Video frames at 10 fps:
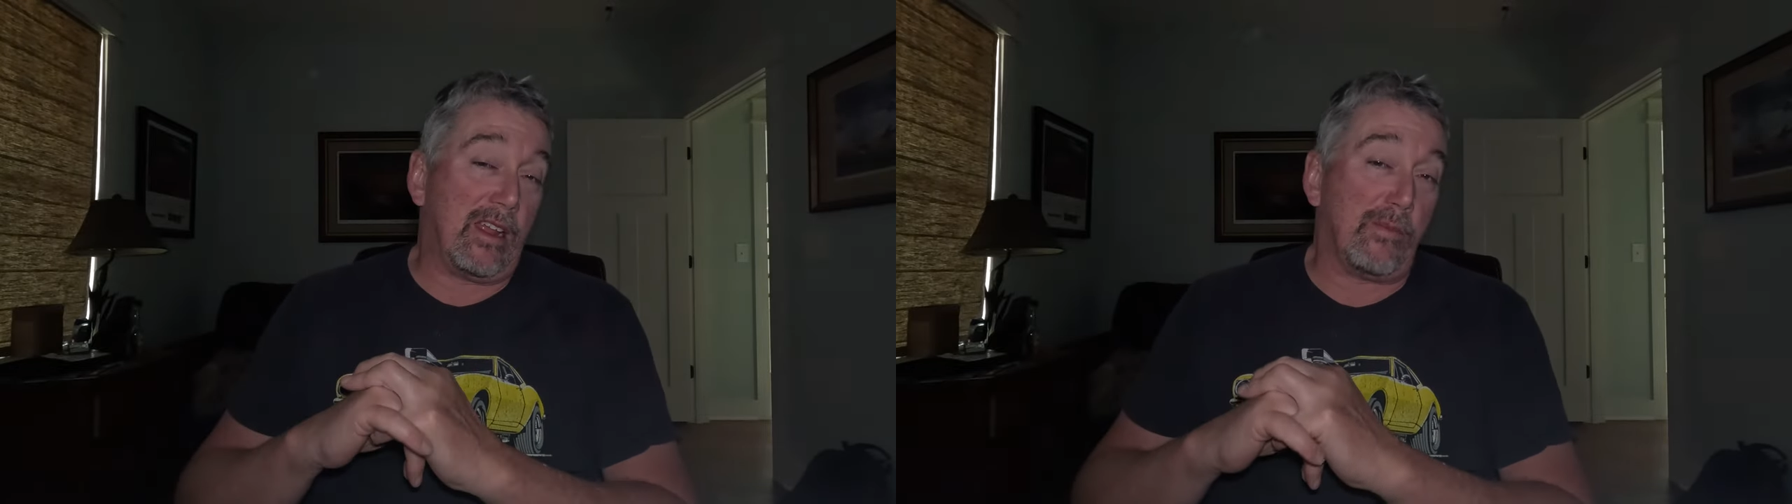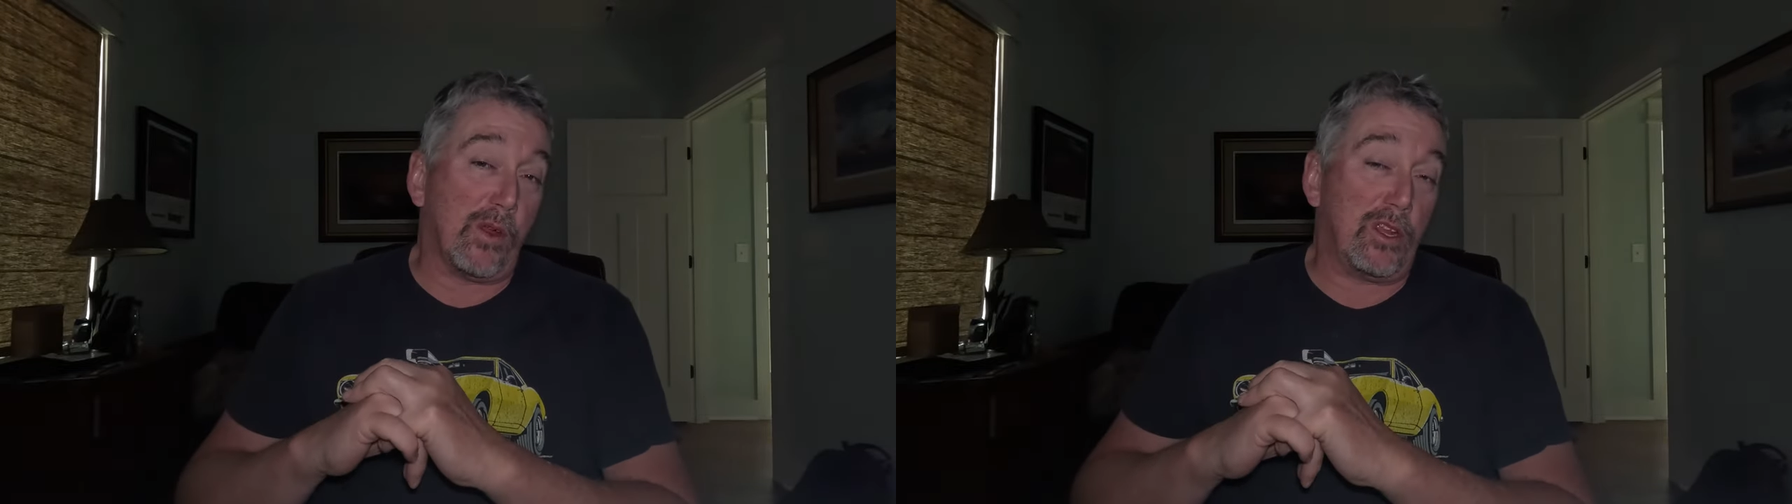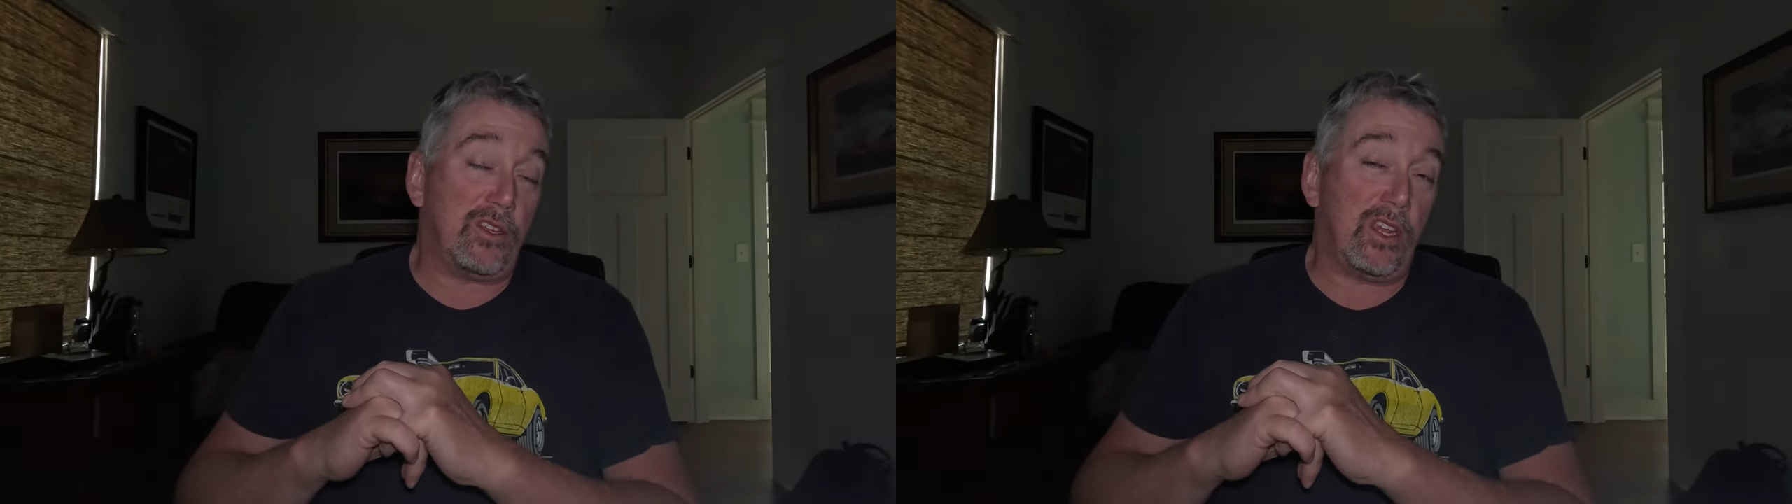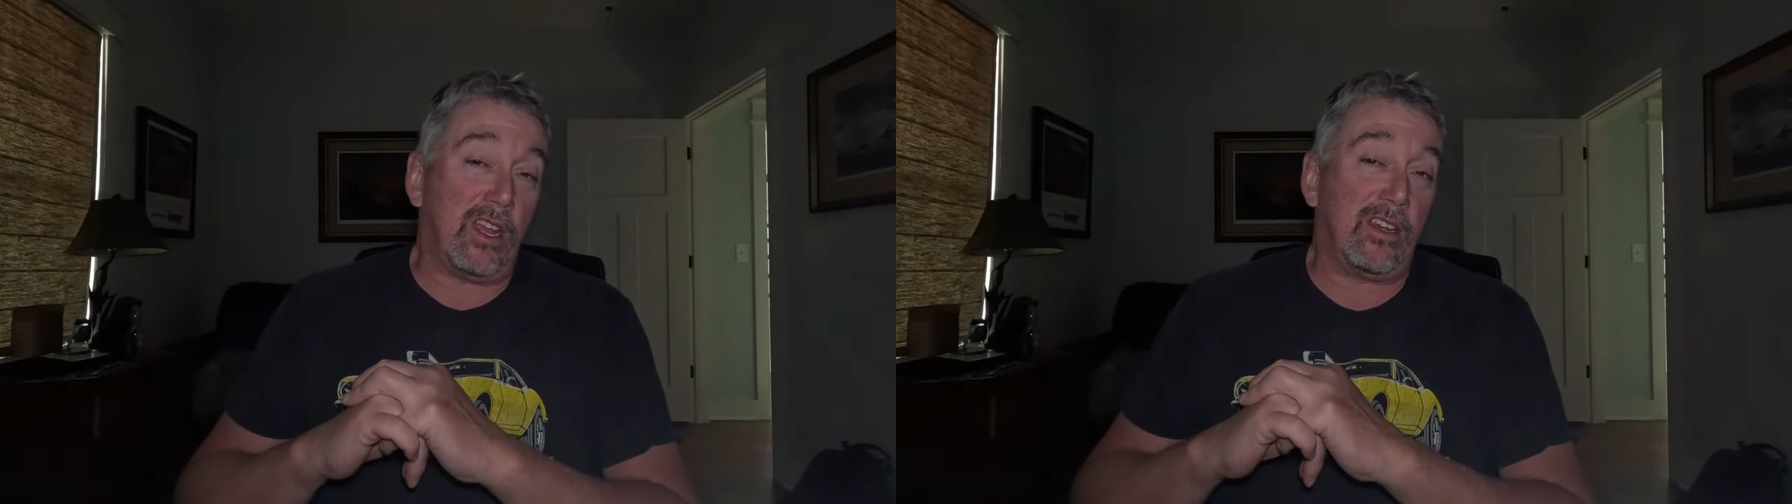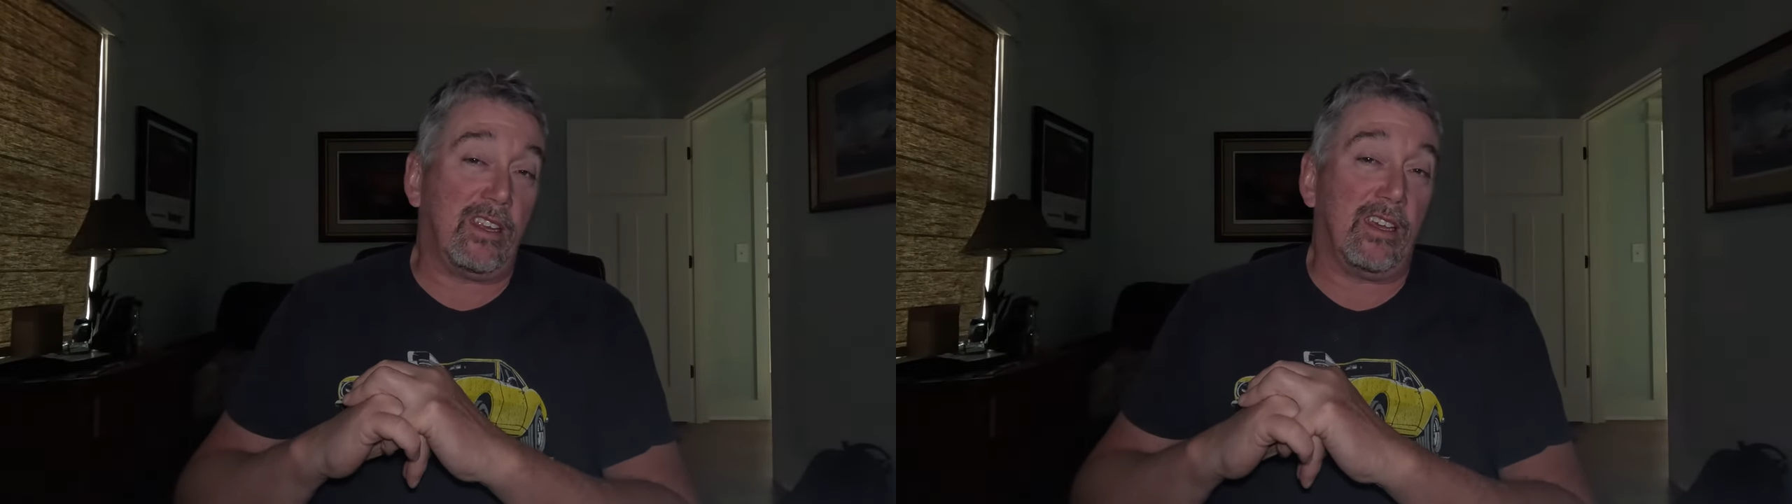I
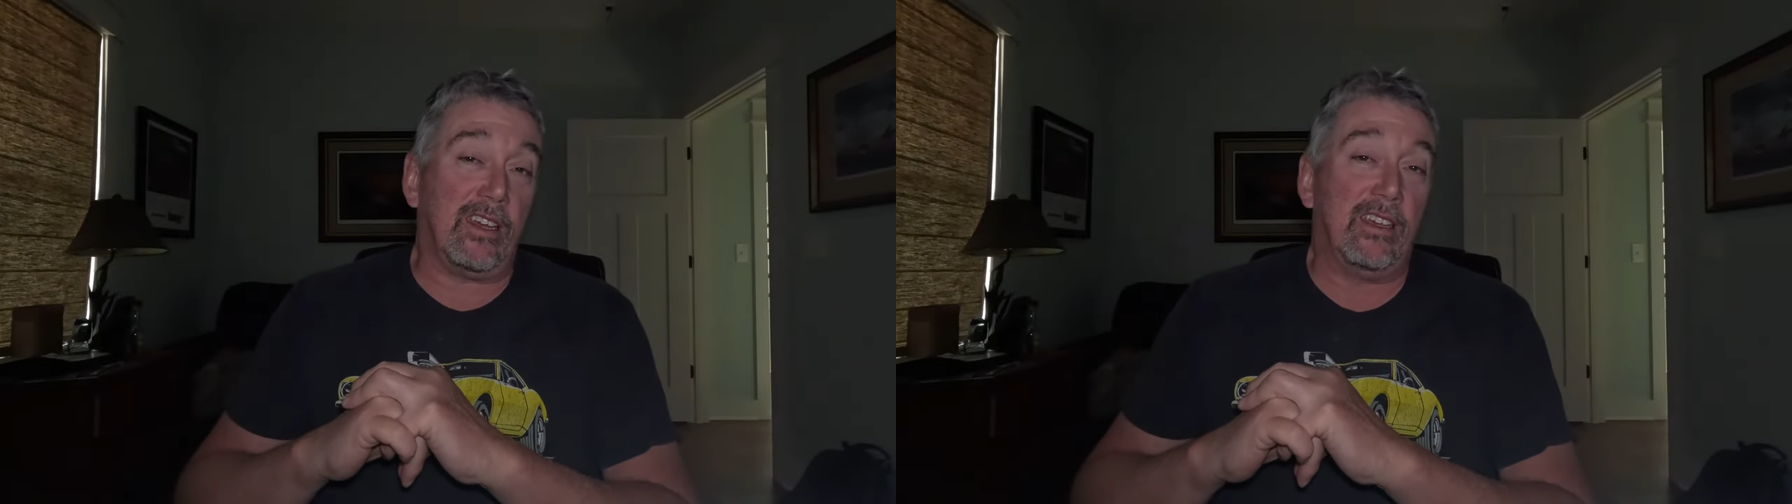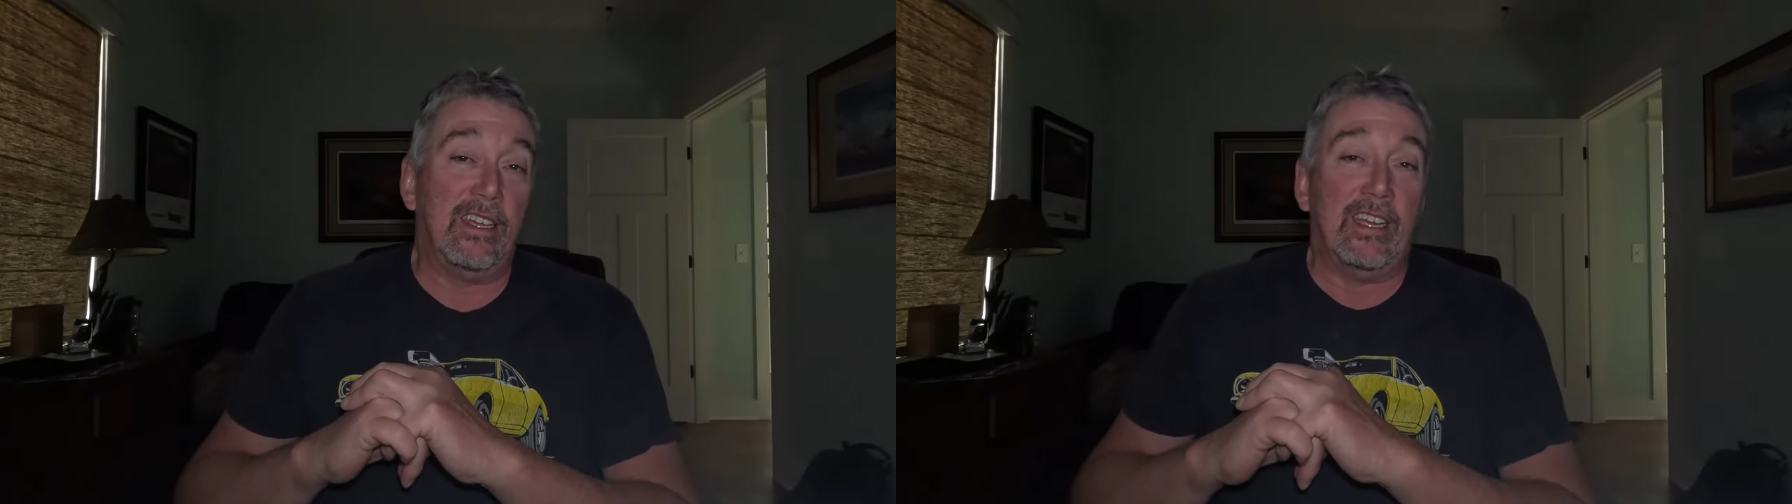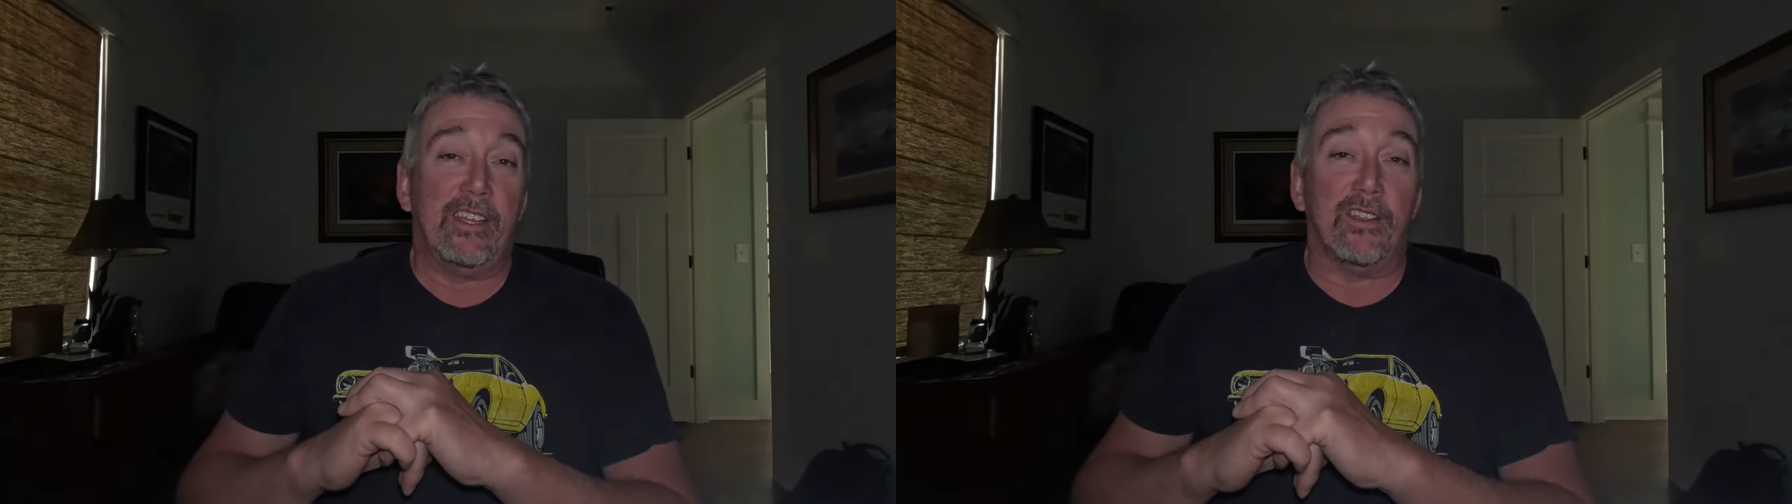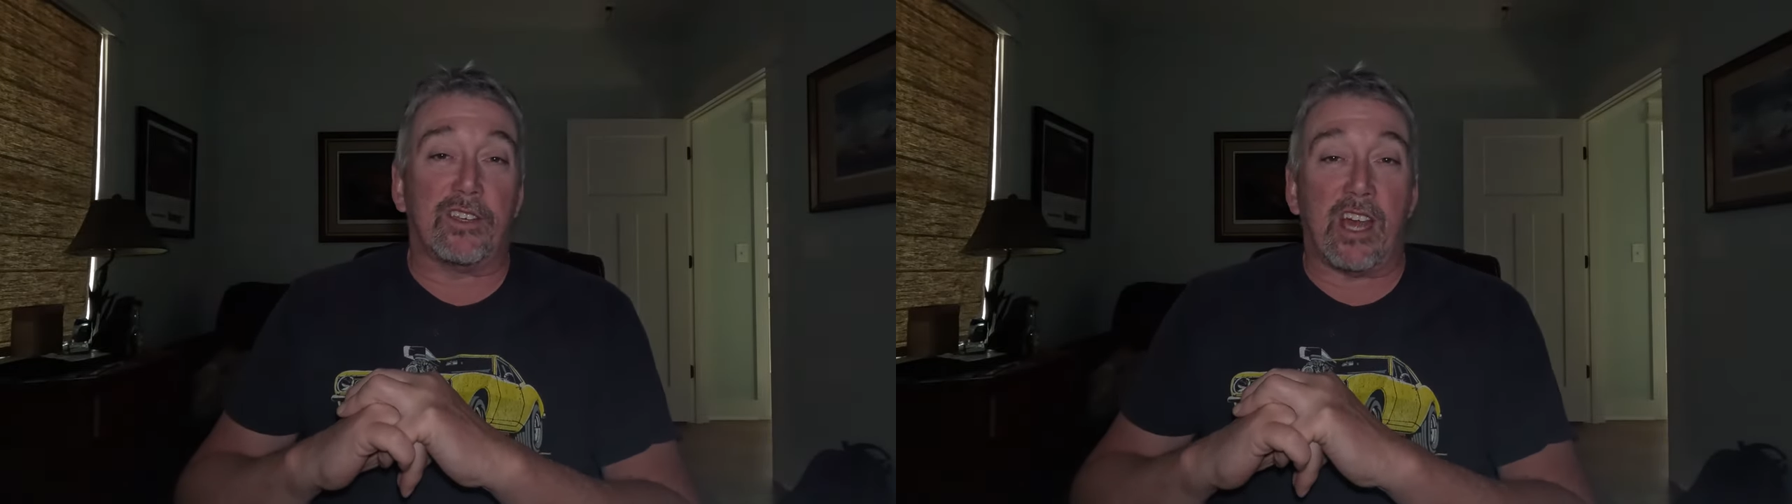appreciate uh, your